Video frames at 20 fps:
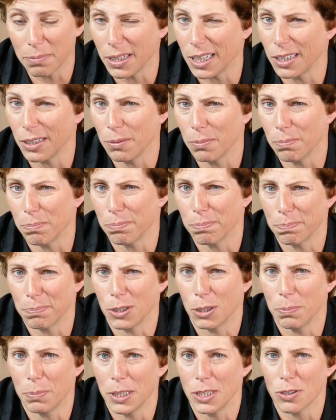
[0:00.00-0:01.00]
but you
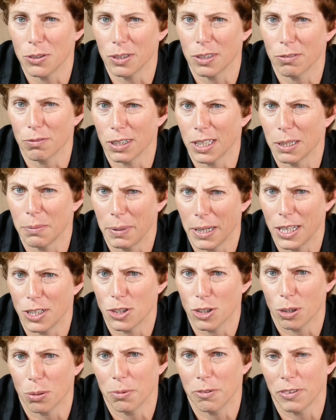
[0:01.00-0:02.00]
could be doing a really bad
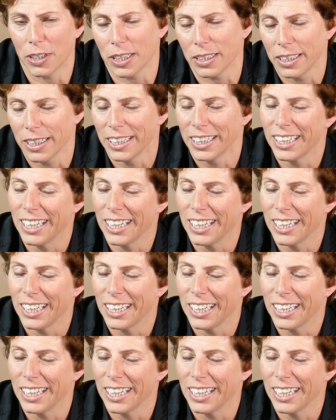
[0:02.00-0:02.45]
job of it.